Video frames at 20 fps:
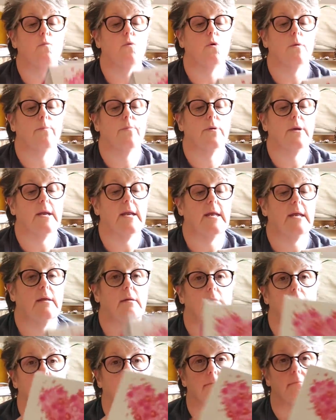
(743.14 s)
more pretty,
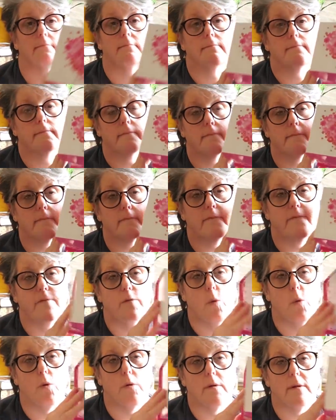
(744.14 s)

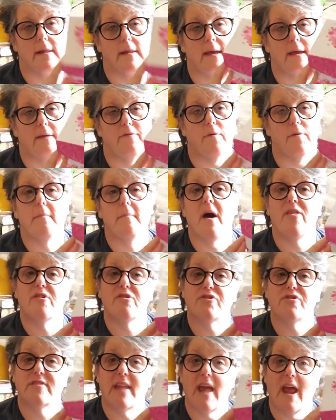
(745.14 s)
florally. For
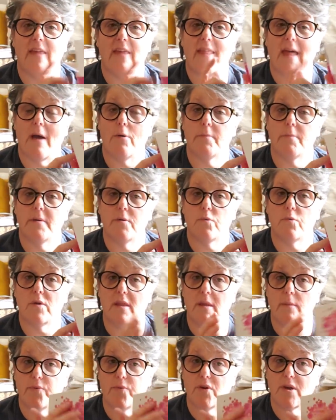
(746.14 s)
Mother's Day, that would be
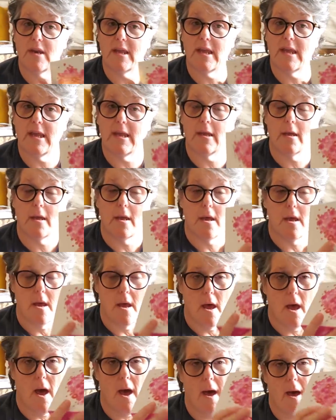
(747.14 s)
really pretty.
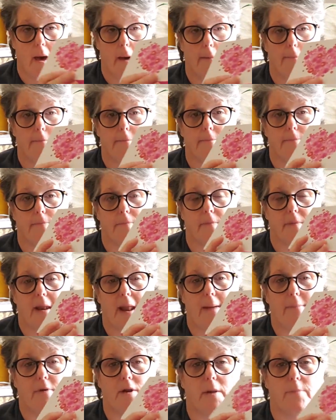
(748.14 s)
But I'm
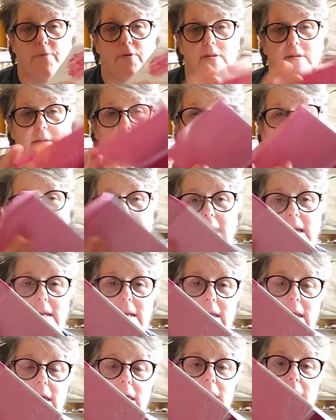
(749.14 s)
going to put some
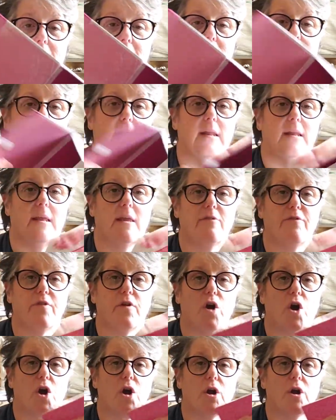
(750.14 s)
candy in it and then a gift
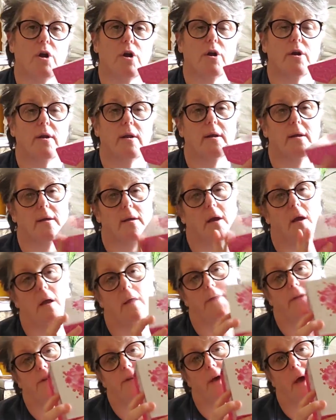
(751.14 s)
card
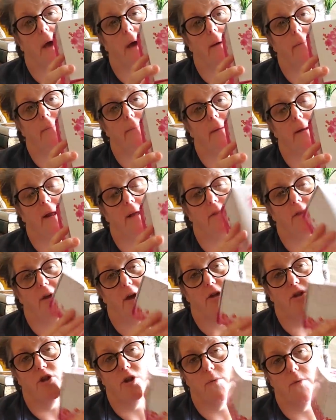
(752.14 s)
on the top. And I
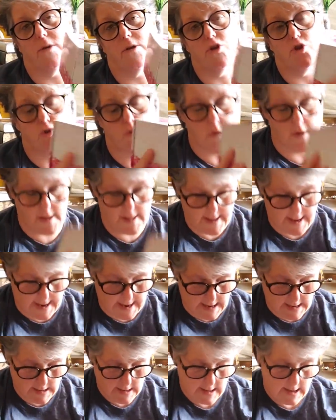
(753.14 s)
thought she would enjoy
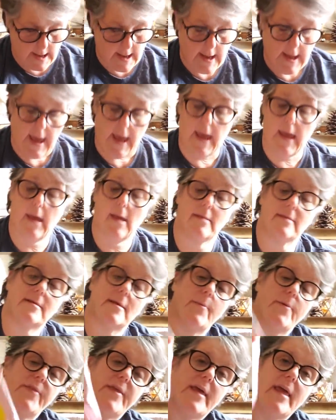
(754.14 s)
that. And
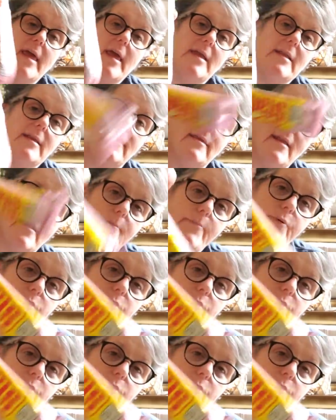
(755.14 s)
some of the candy that I'm